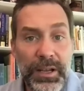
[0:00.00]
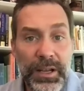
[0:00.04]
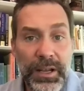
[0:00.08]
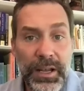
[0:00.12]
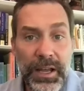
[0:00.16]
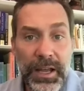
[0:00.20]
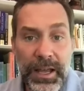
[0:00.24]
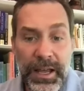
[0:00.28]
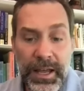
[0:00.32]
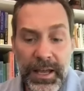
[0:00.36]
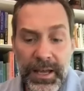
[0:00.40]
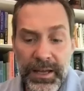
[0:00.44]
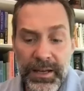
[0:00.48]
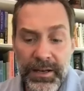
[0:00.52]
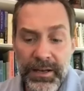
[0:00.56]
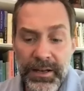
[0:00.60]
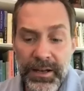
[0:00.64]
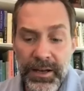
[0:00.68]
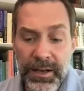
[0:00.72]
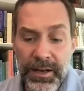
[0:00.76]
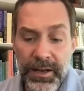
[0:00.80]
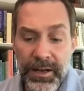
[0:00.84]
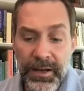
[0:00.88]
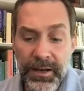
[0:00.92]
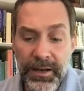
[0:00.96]
and
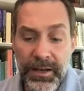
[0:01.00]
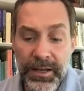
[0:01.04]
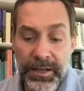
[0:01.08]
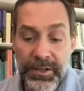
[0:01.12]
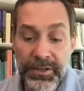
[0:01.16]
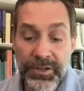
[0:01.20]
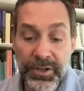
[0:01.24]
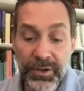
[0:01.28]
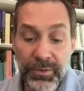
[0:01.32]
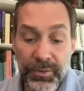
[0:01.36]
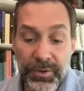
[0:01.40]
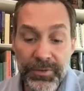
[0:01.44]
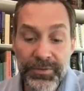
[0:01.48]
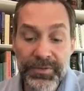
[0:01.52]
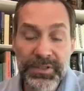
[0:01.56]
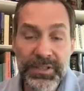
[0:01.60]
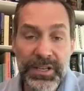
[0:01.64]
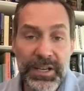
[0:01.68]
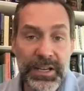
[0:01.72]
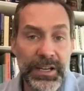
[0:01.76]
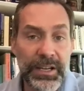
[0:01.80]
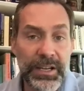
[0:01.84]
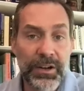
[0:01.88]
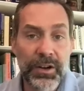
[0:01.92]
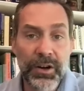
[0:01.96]
uh, and so we've
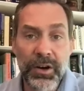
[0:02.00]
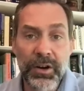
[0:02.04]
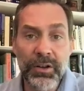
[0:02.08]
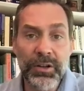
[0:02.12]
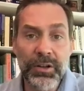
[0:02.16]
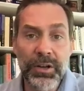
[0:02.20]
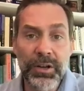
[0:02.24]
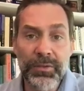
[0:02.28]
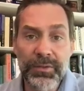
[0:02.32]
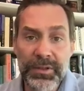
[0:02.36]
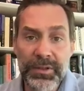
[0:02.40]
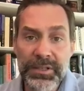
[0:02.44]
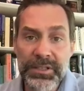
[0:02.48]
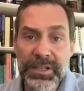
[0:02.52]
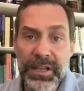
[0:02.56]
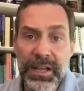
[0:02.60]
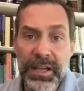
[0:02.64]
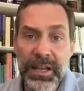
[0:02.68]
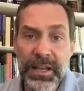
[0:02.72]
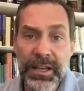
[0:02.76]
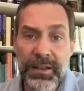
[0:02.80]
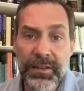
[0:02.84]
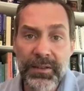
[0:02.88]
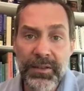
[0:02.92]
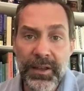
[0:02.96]
seen it all over the state.